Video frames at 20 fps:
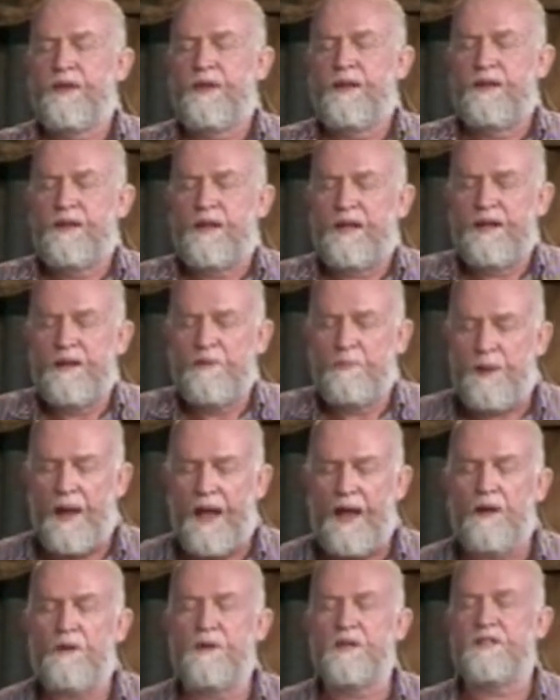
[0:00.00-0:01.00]
and
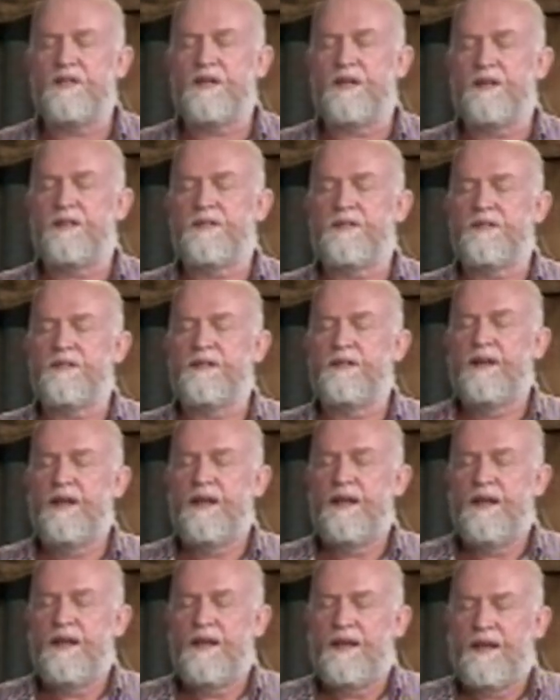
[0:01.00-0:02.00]
empowers us
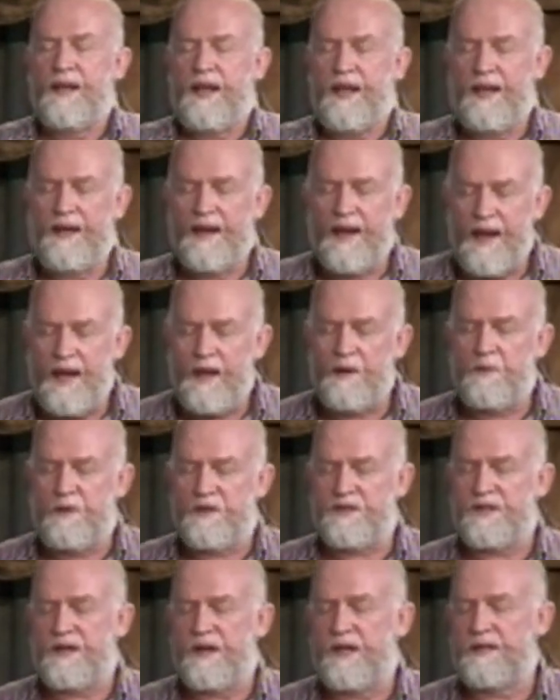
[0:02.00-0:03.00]
and
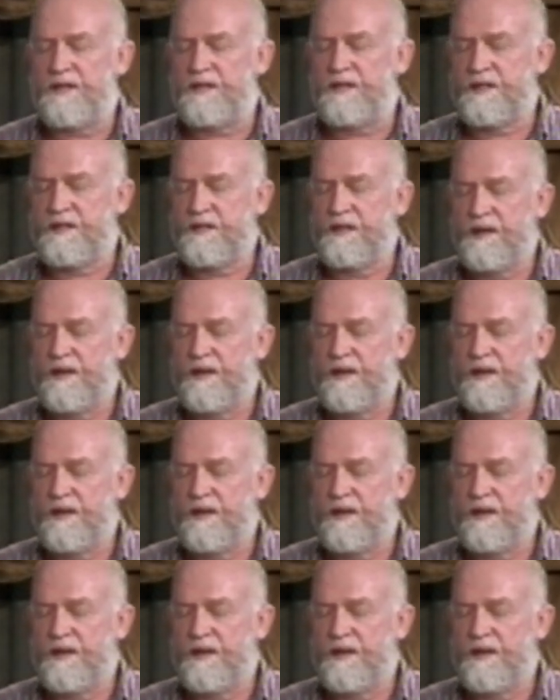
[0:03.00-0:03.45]
enables us